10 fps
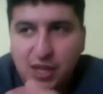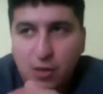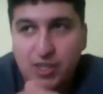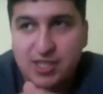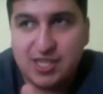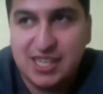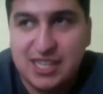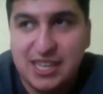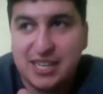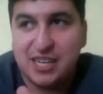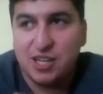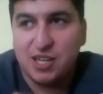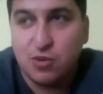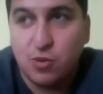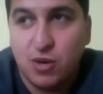We see that he
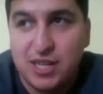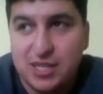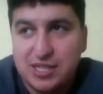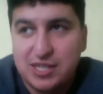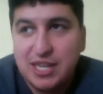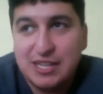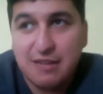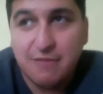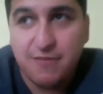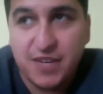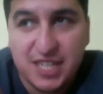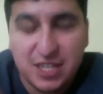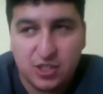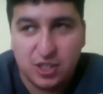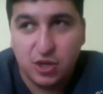also wants the Infinity
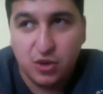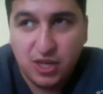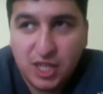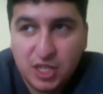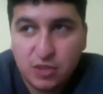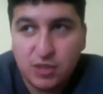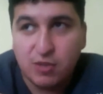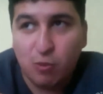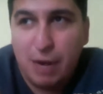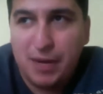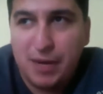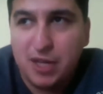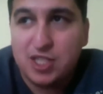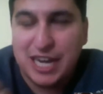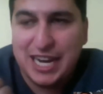Stone so he can wipe out
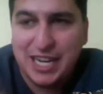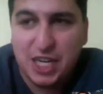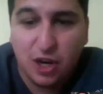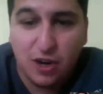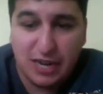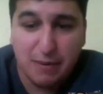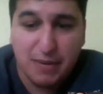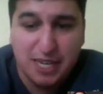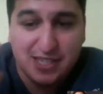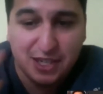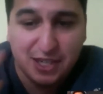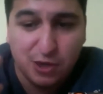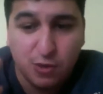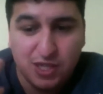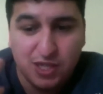Xandar. He made a deal
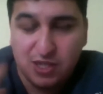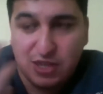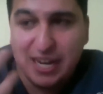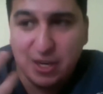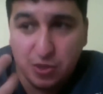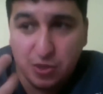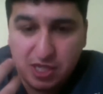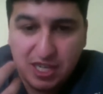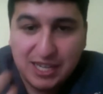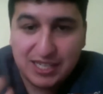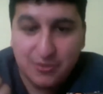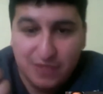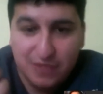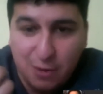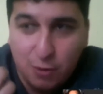with Thanos that if
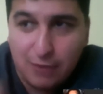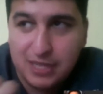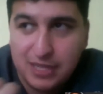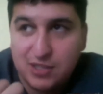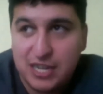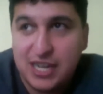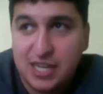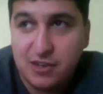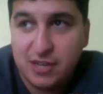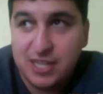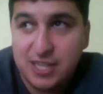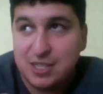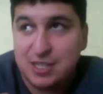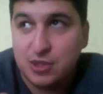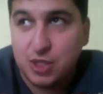they wiped out Xandar, he'd
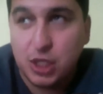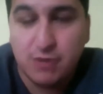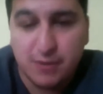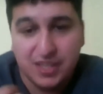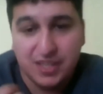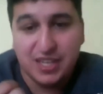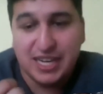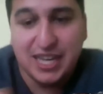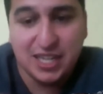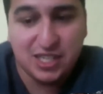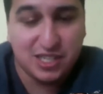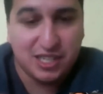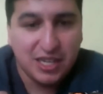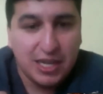still serve him in the galaxy.